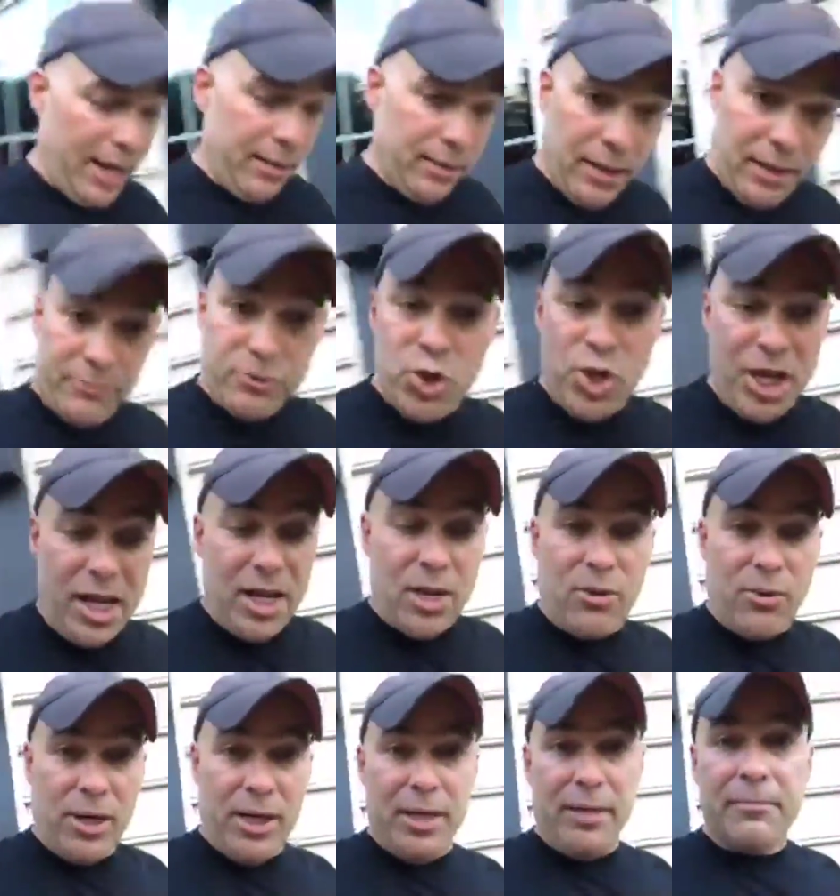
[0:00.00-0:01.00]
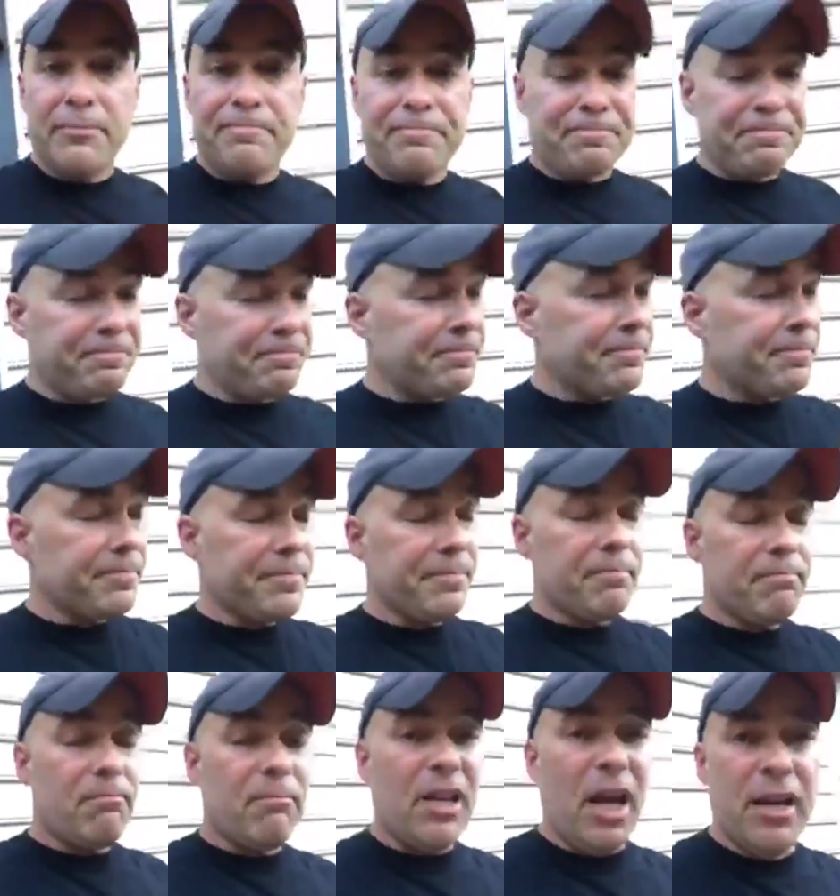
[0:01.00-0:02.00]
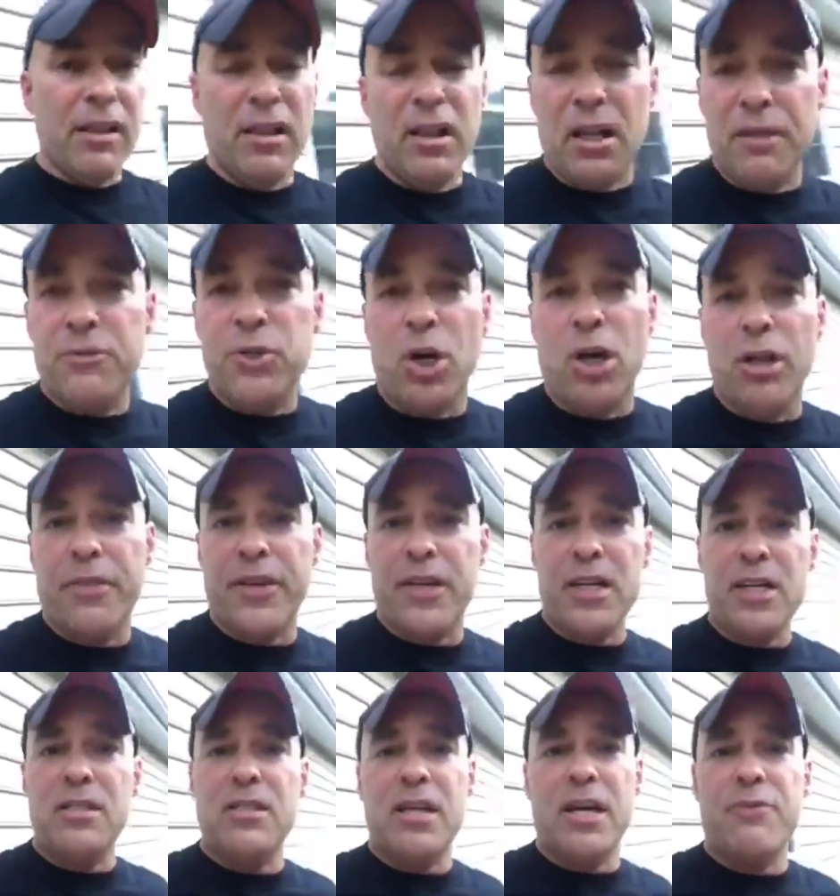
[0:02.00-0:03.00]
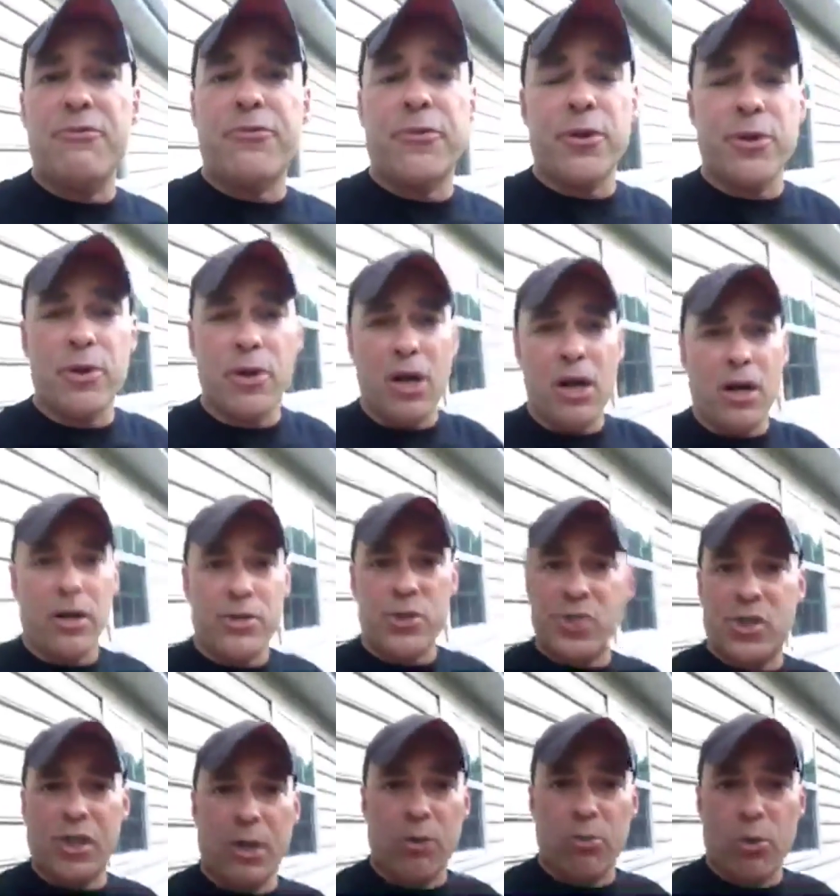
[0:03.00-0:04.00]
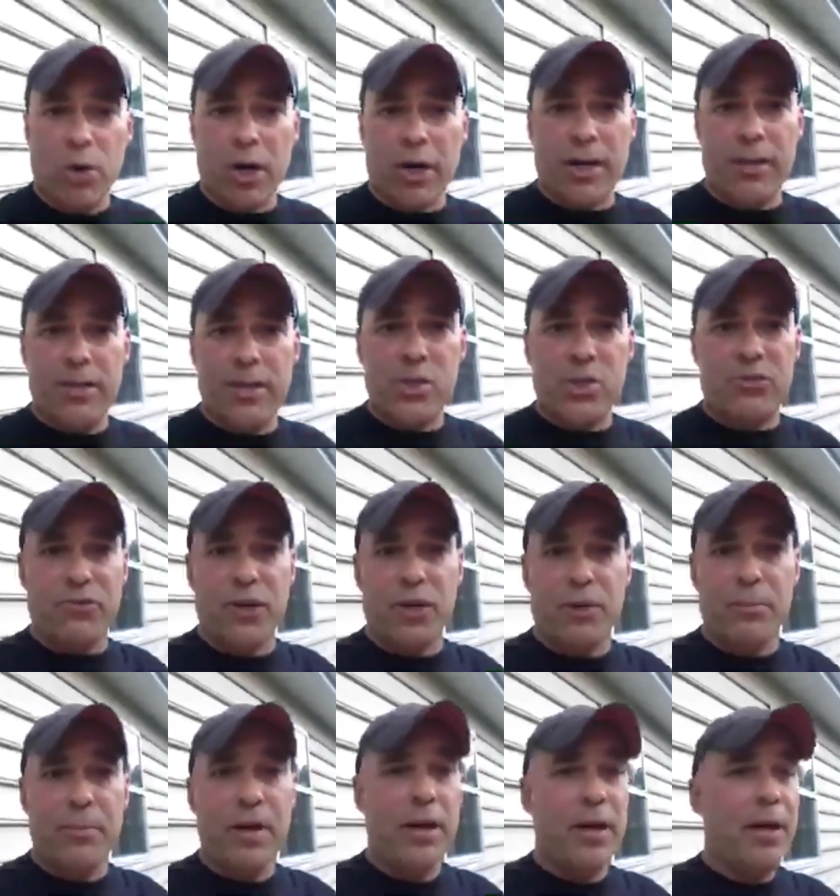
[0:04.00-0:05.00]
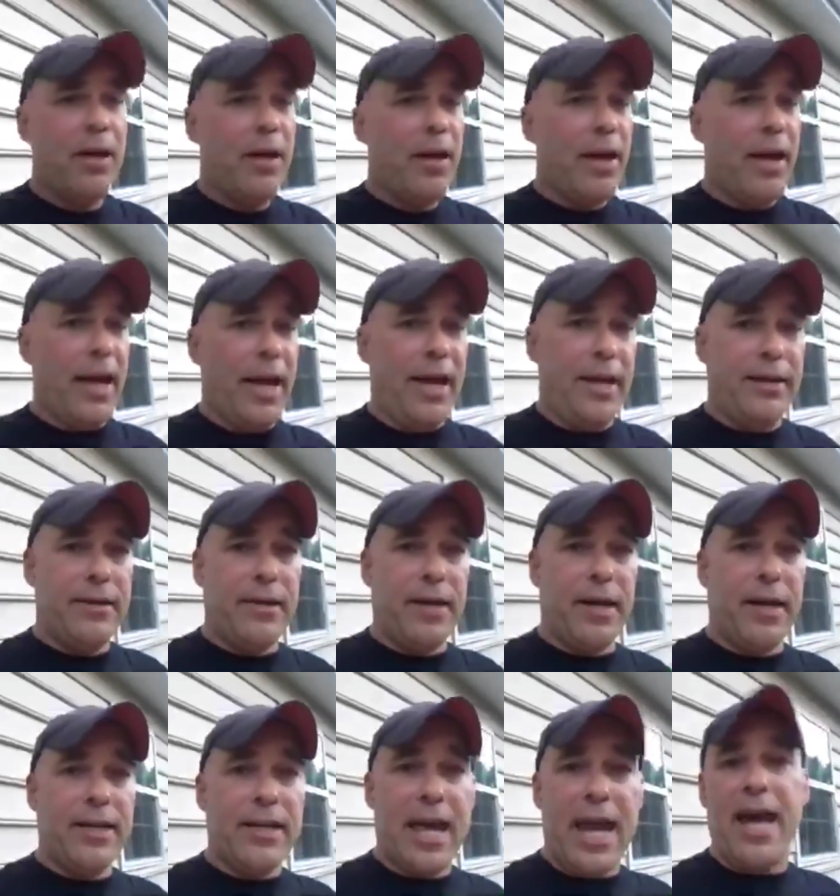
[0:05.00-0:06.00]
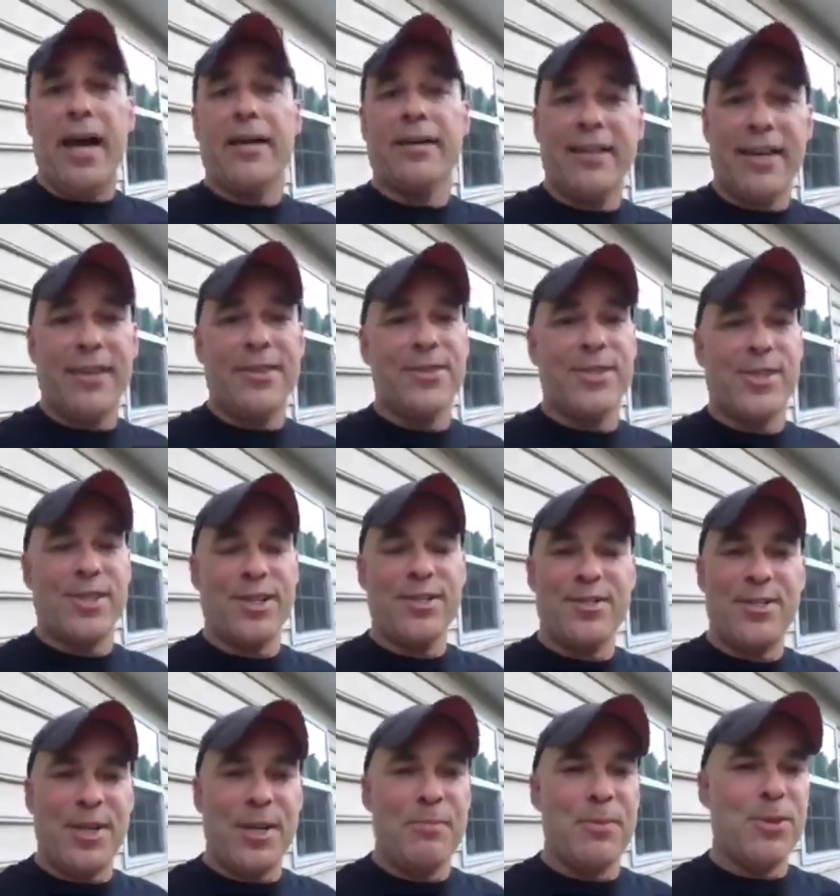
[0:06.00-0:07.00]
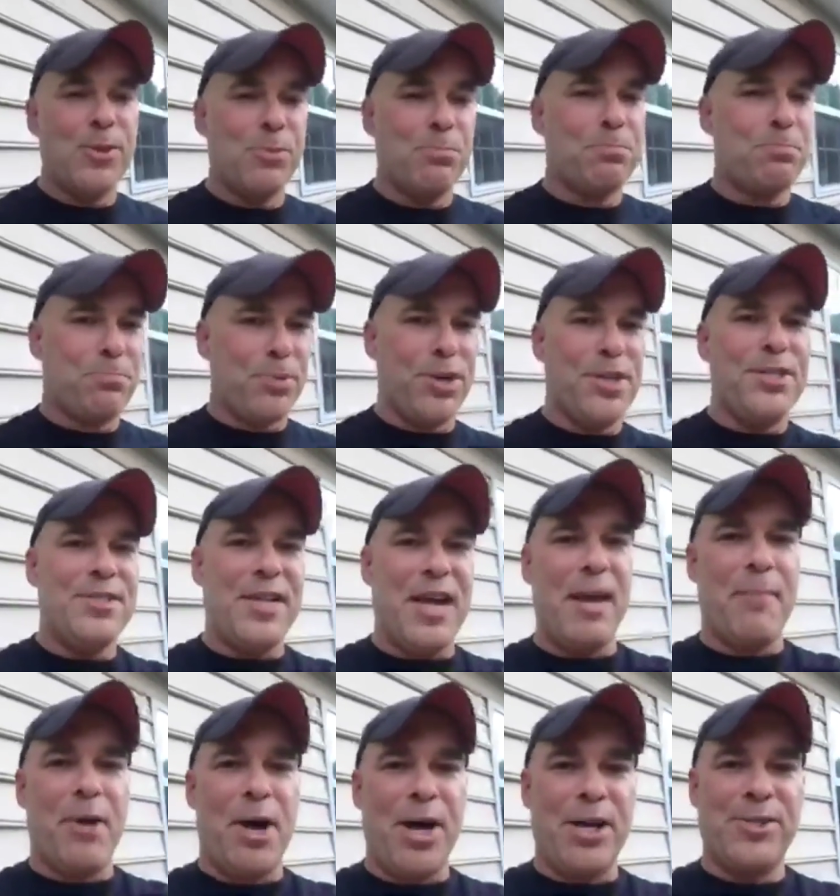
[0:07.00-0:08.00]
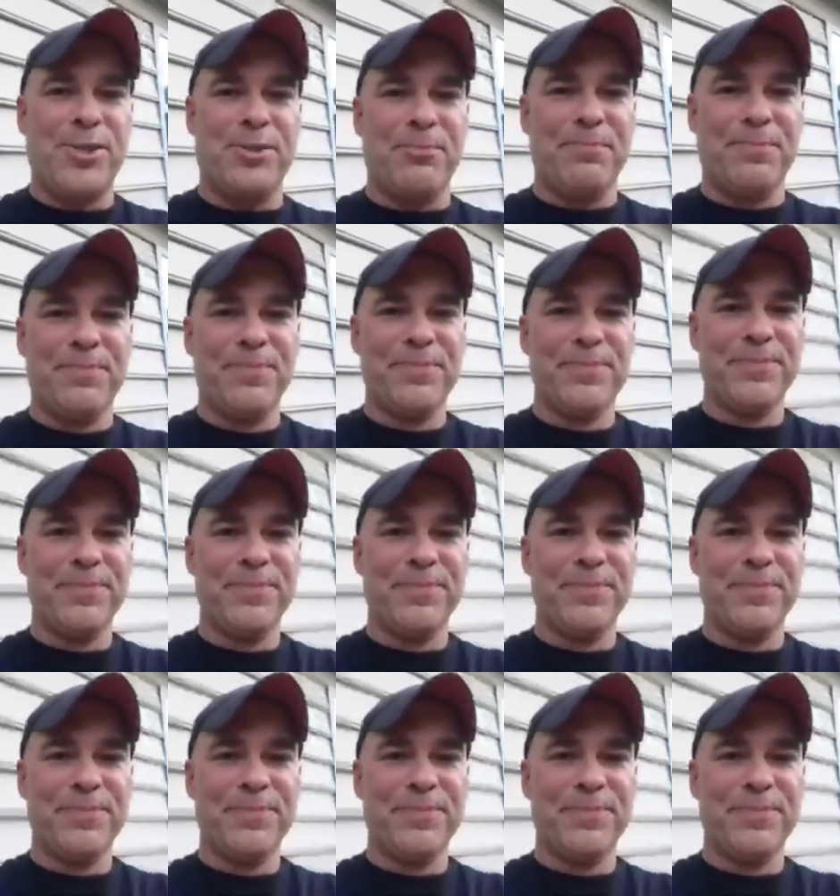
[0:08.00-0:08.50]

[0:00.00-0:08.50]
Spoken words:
I love Jay Green. I loved all that he did for our stunt work in this film. And yeah, the stunt team is pretty damn awesome.